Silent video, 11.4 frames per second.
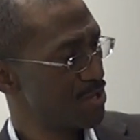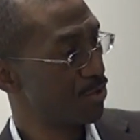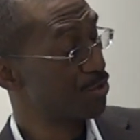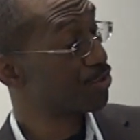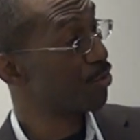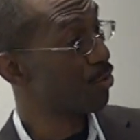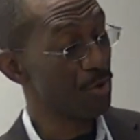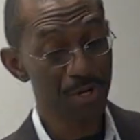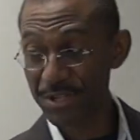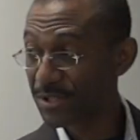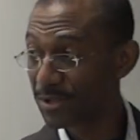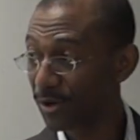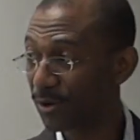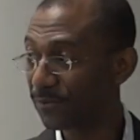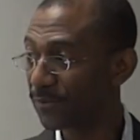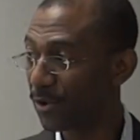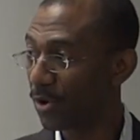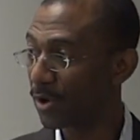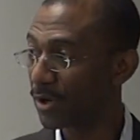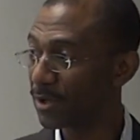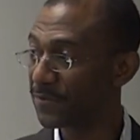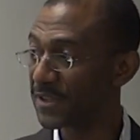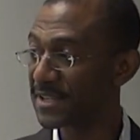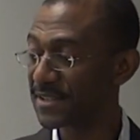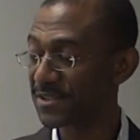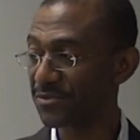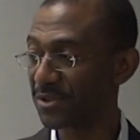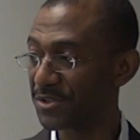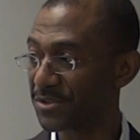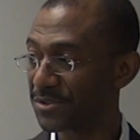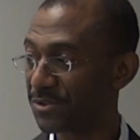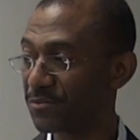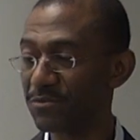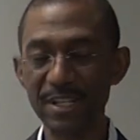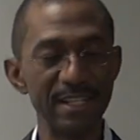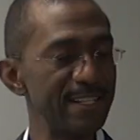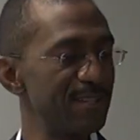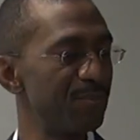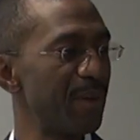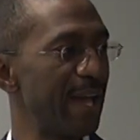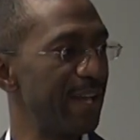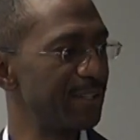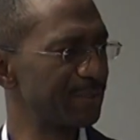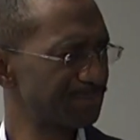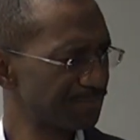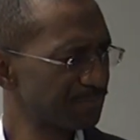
your choice of all of this is going to really depend